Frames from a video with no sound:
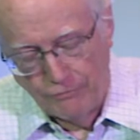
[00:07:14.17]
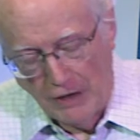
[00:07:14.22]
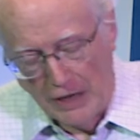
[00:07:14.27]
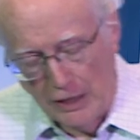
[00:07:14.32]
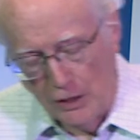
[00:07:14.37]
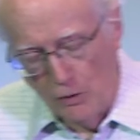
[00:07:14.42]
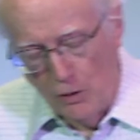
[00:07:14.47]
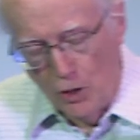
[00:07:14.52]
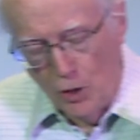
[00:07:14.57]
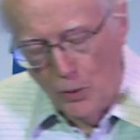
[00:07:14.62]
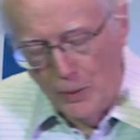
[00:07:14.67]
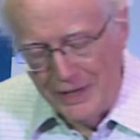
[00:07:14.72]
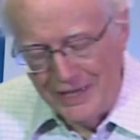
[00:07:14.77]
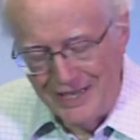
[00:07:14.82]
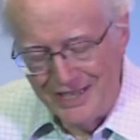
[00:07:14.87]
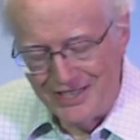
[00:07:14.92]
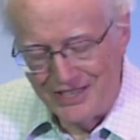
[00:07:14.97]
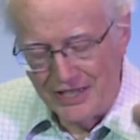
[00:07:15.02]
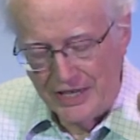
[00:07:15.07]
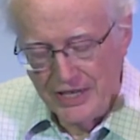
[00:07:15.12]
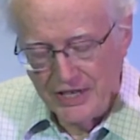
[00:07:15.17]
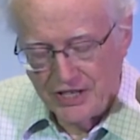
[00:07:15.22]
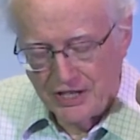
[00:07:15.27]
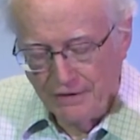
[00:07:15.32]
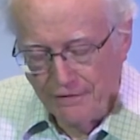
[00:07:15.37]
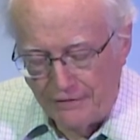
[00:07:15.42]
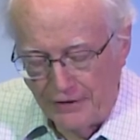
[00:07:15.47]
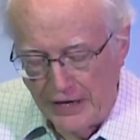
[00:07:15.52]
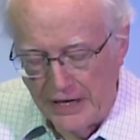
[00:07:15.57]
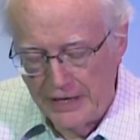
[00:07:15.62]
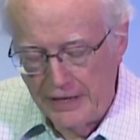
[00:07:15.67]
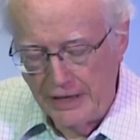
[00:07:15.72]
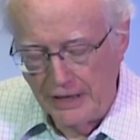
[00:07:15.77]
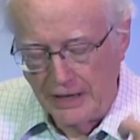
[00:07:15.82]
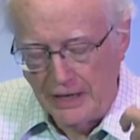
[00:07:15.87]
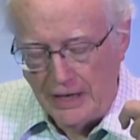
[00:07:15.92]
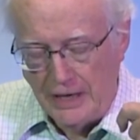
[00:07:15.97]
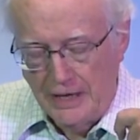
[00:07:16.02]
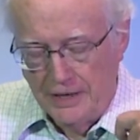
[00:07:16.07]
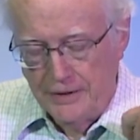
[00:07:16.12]
follow who it is that is defining
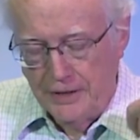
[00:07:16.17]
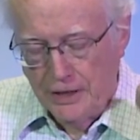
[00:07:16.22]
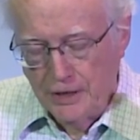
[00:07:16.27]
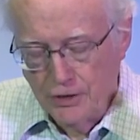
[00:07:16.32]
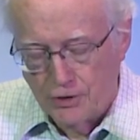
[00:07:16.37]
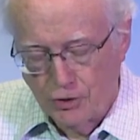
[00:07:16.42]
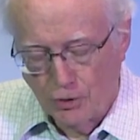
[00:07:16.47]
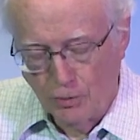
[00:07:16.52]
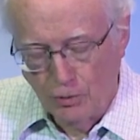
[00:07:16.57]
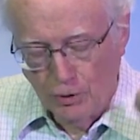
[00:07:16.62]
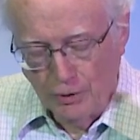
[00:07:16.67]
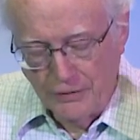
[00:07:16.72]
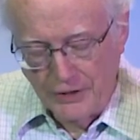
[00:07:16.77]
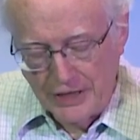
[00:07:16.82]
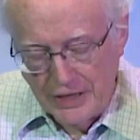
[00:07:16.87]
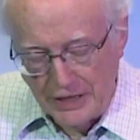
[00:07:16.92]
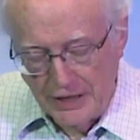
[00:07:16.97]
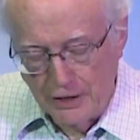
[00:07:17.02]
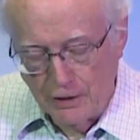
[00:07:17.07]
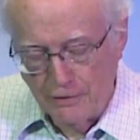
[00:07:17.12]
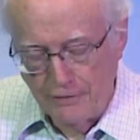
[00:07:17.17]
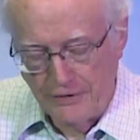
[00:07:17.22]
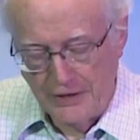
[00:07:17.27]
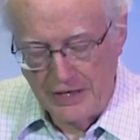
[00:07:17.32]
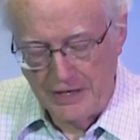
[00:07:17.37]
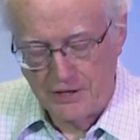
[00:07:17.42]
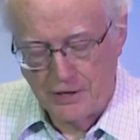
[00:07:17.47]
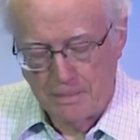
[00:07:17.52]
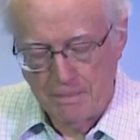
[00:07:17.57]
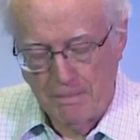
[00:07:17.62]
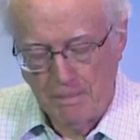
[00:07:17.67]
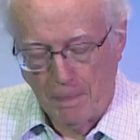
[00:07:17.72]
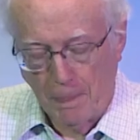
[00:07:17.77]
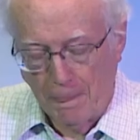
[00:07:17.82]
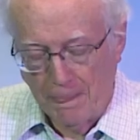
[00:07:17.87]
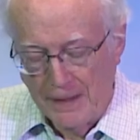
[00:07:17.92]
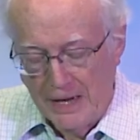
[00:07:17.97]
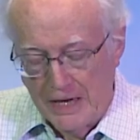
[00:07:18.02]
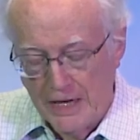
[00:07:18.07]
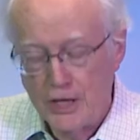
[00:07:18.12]
the control over the interface,
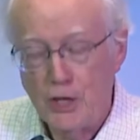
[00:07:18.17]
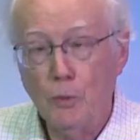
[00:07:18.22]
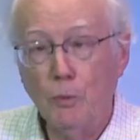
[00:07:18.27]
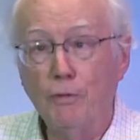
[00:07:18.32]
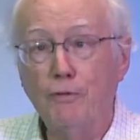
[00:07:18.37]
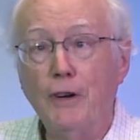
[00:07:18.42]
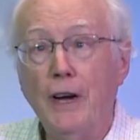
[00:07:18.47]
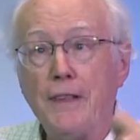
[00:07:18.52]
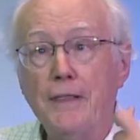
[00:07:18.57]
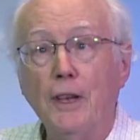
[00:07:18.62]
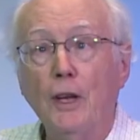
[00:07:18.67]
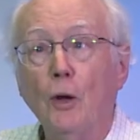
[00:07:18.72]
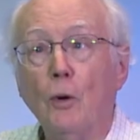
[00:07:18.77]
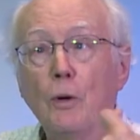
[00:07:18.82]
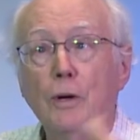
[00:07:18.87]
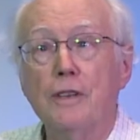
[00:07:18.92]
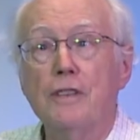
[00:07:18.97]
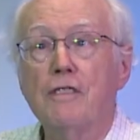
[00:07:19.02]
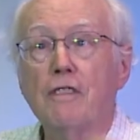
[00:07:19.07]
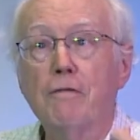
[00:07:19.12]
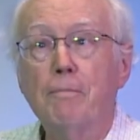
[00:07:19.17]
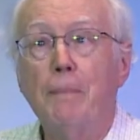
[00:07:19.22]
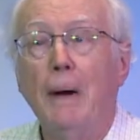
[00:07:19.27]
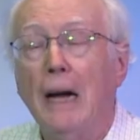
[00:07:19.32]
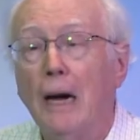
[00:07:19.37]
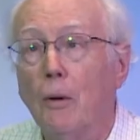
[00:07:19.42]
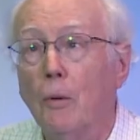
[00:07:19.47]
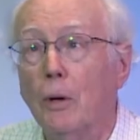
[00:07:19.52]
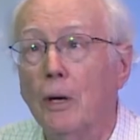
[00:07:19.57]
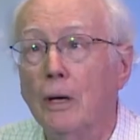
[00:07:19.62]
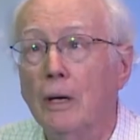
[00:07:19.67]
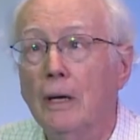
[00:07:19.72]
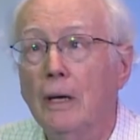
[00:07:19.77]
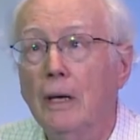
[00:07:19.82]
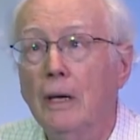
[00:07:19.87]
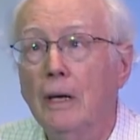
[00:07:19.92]
and you will find the locus of power.